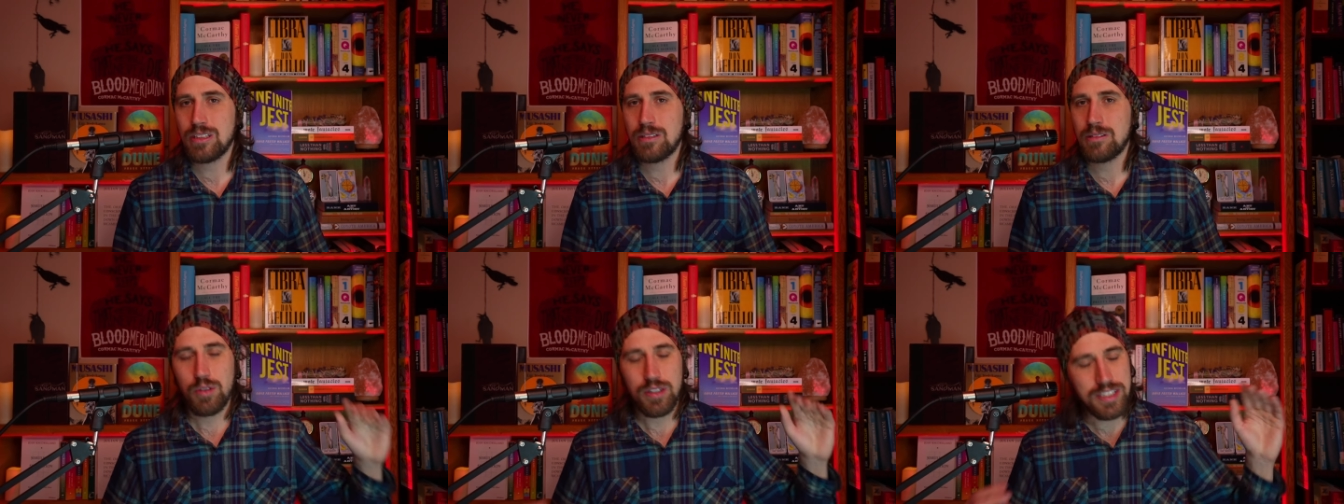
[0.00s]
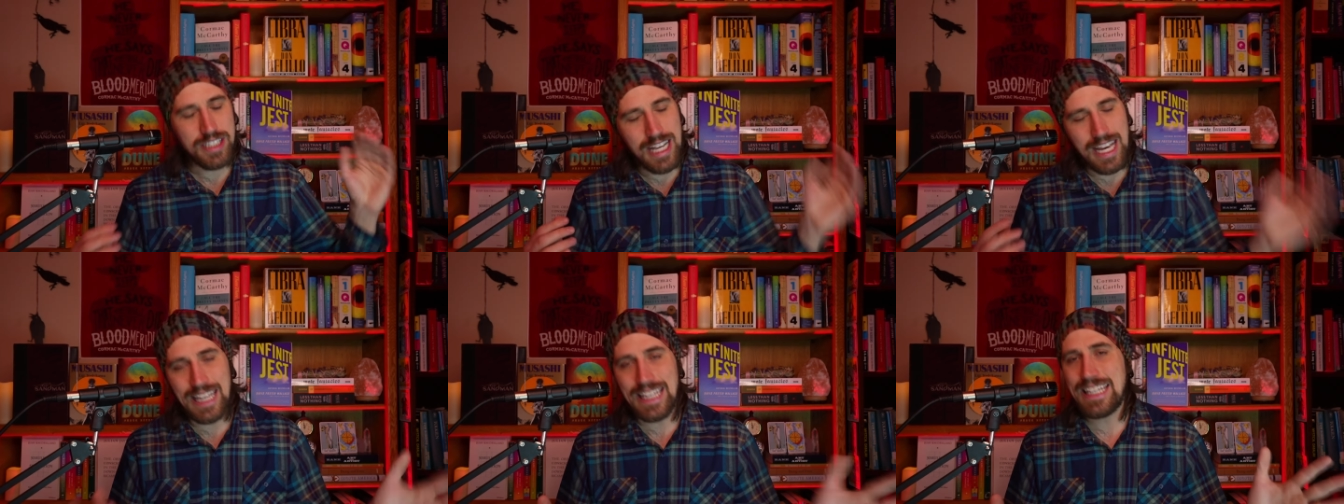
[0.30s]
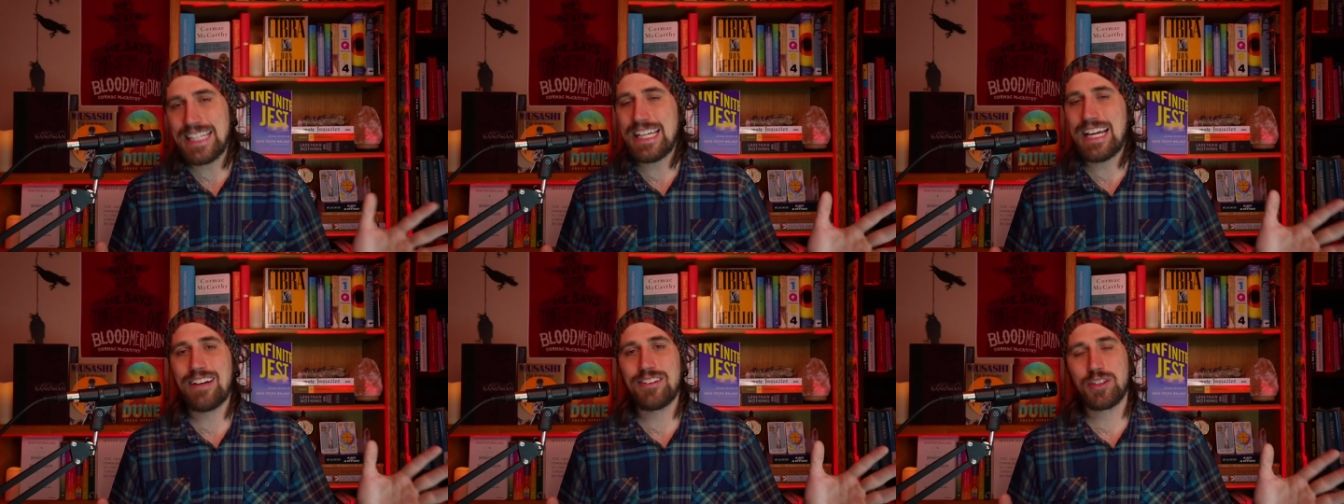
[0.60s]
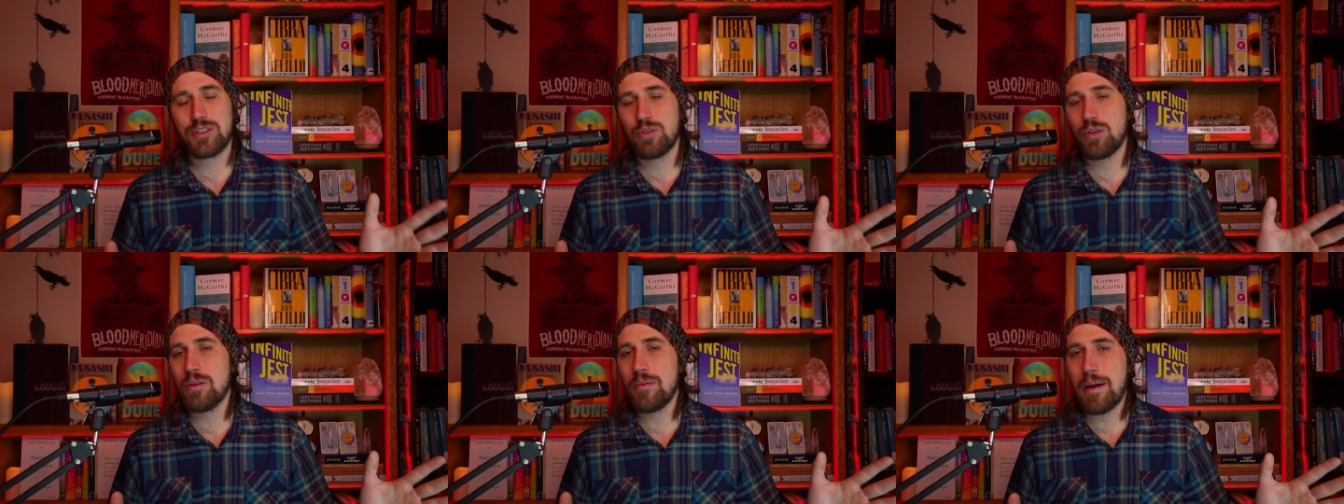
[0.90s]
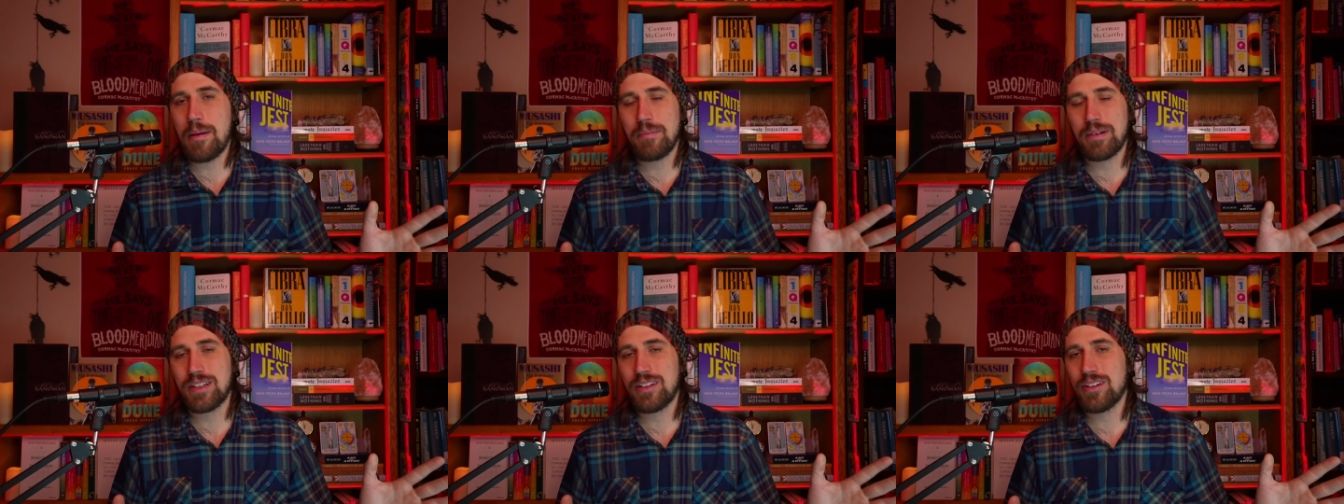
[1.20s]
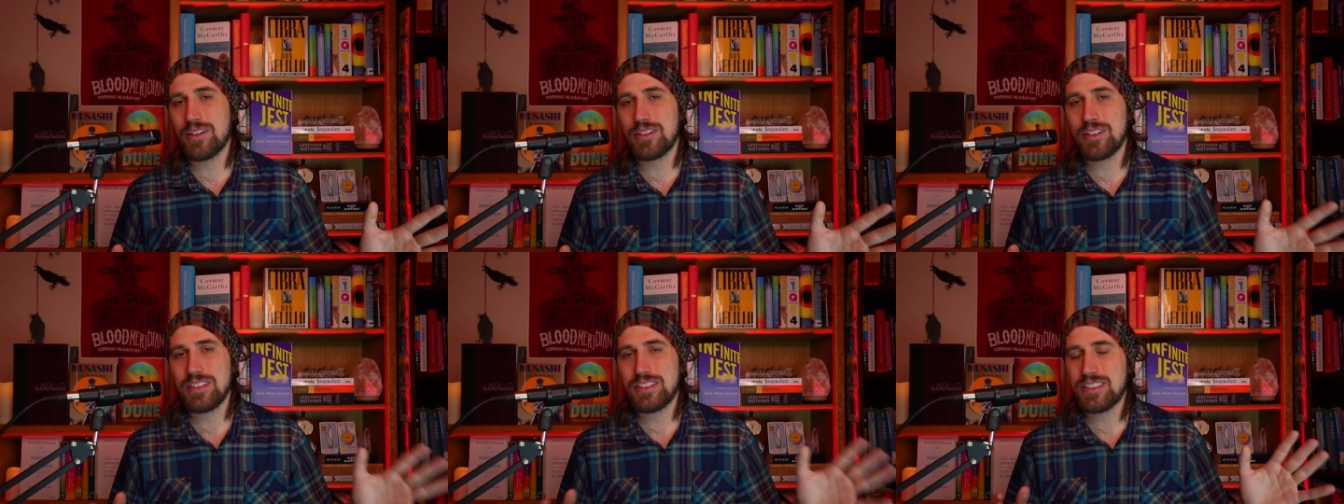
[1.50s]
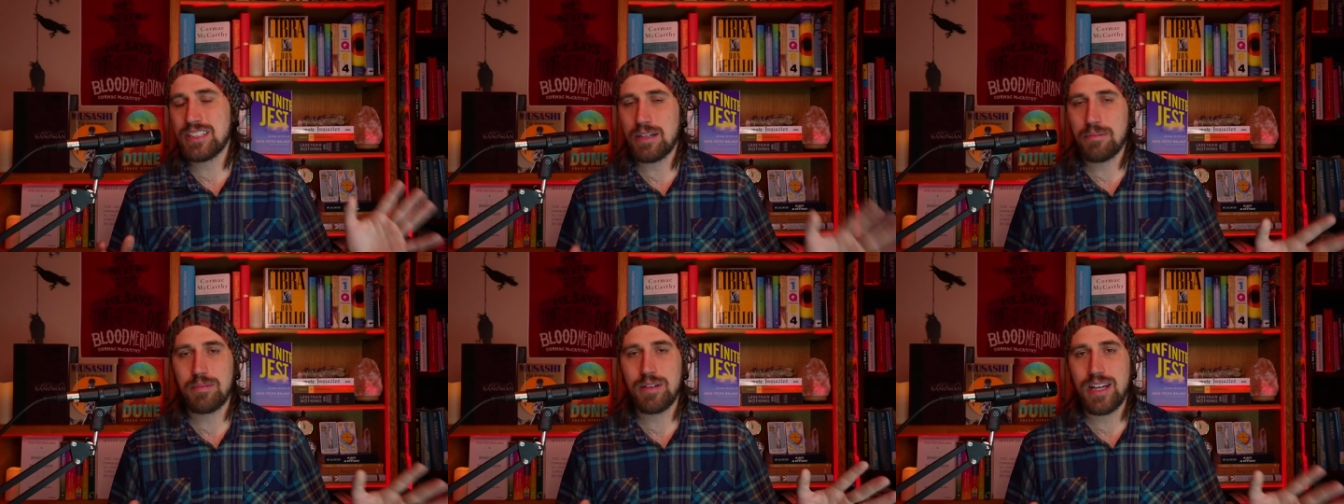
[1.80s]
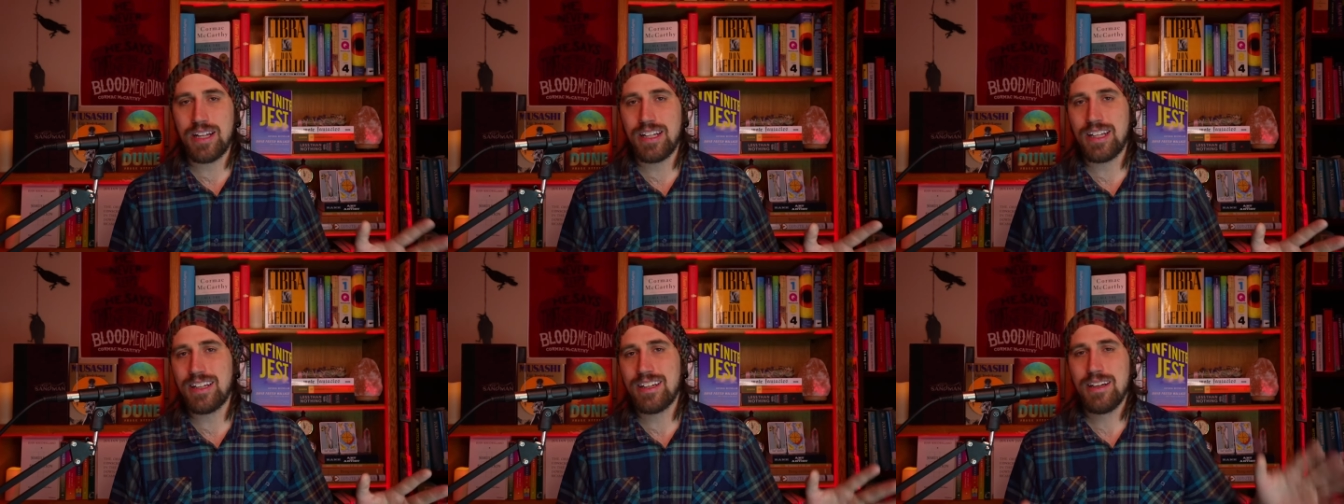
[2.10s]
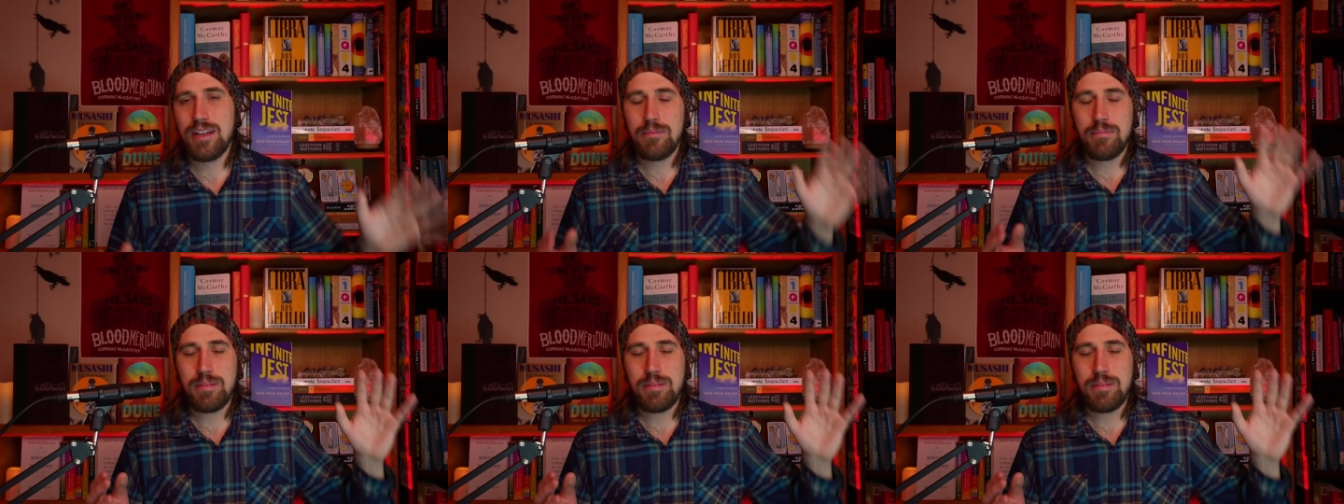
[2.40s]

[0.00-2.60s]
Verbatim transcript: We're taking out the Cormac McCarthy subreddit